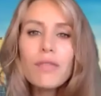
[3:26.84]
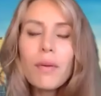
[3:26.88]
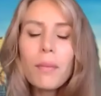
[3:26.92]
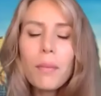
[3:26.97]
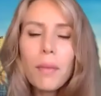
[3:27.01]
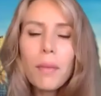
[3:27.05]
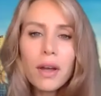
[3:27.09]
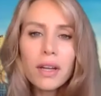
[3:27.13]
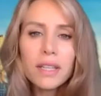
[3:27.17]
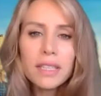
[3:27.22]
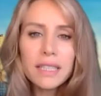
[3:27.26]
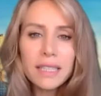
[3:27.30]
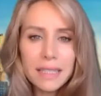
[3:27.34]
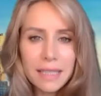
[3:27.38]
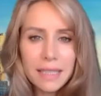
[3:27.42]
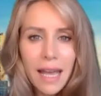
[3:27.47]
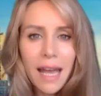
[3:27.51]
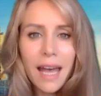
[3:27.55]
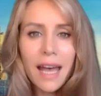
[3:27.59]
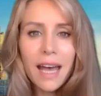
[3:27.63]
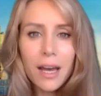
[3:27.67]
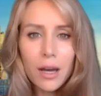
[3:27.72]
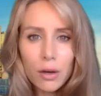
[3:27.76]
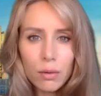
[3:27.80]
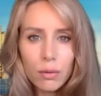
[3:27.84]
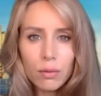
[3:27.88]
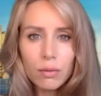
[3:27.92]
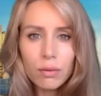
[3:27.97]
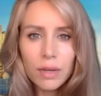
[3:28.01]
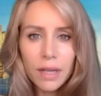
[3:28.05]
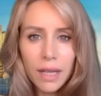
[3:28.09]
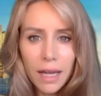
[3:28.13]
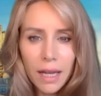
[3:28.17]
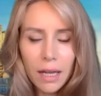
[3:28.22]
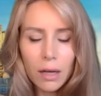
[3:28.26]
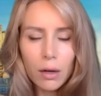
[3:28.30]
remind us how
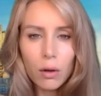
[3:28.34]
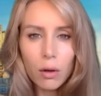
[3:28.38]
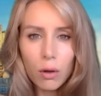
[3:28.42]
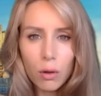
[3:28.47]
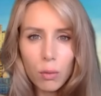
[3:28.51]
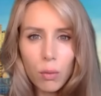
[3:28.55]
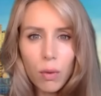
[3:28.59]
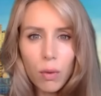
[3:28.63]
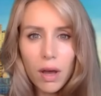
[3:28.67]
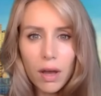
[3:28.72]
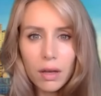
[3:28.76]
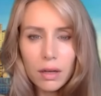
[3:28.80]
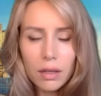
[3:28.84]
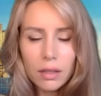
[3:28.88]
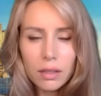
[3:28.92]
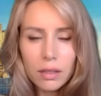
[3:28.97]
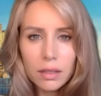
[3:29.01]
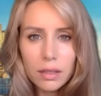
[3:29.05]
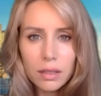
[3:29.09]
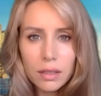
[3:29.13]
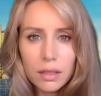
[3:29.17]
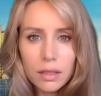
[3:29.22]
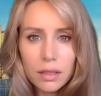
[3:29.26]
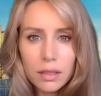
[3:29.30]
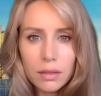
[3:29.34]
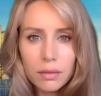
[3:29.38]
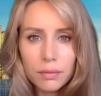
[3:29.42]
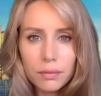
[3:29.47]
Carelocker works?